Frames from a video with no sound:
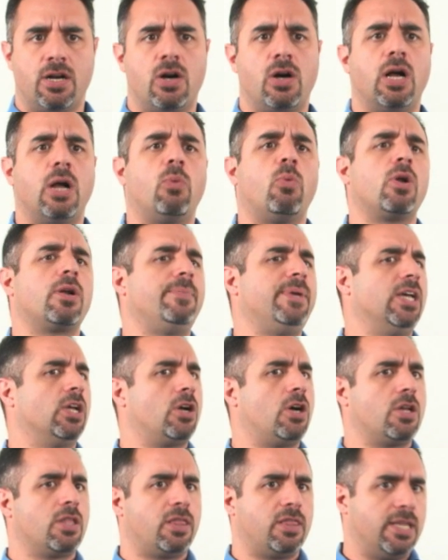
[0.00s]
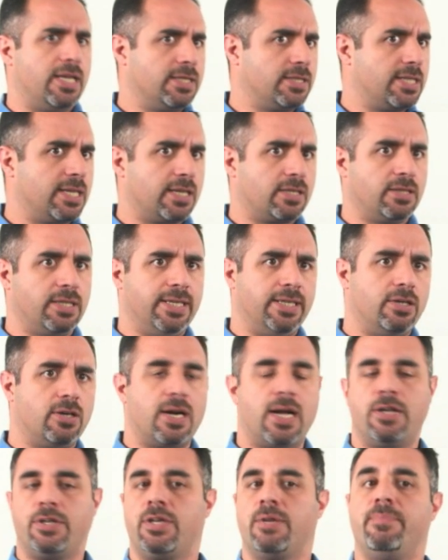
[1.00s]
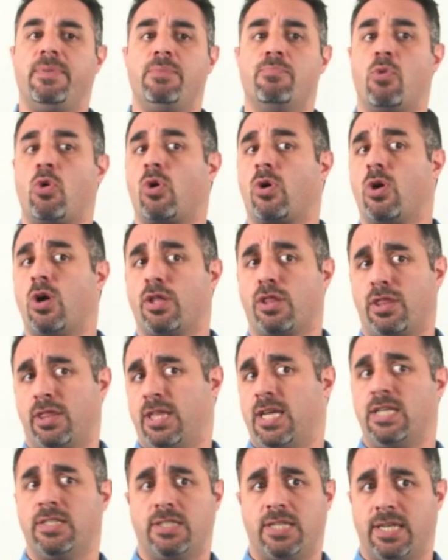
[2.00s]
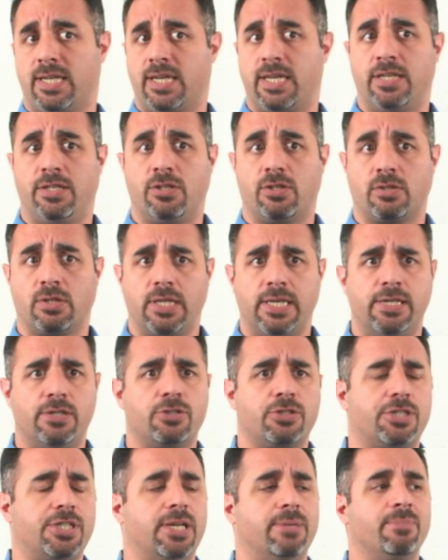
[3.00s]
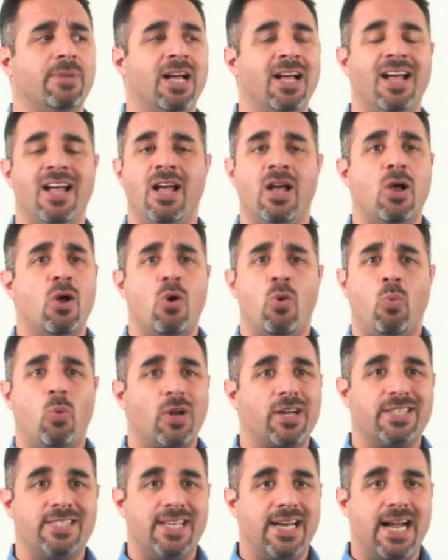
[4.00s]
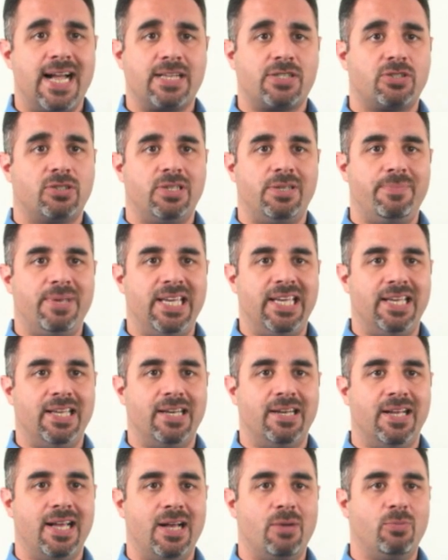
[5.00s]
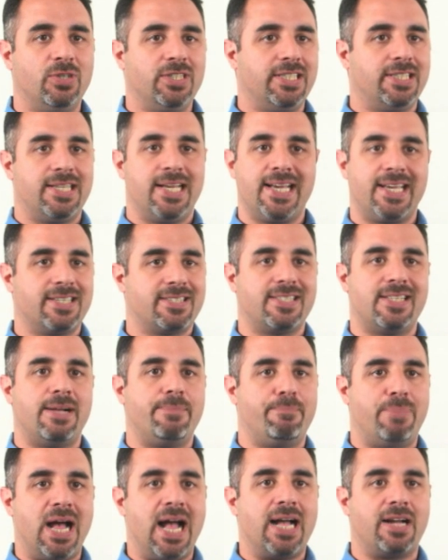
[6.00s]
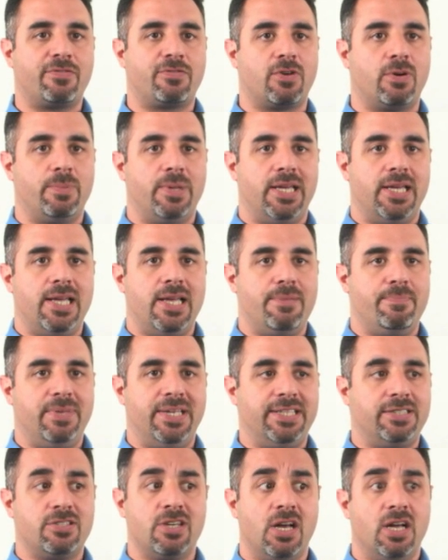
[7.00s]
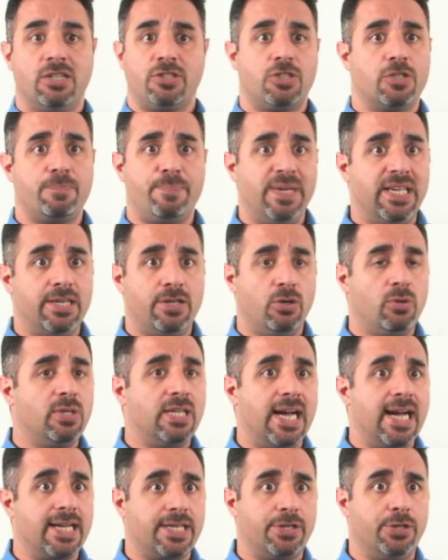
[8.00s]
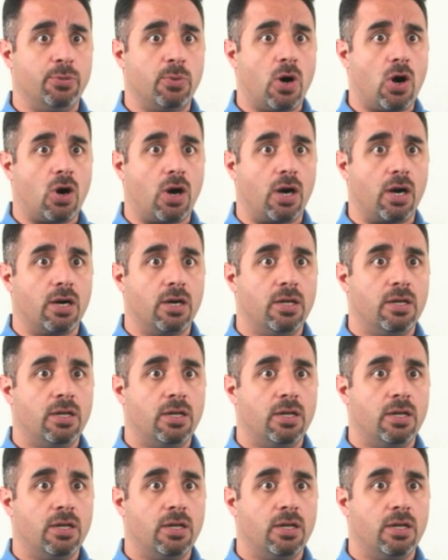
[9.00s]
Oh, I want to be an authentic leader. How you can be more authentic in your leadership. What does it actually mean? And when you take a step back from it, it means just being who the heck you are.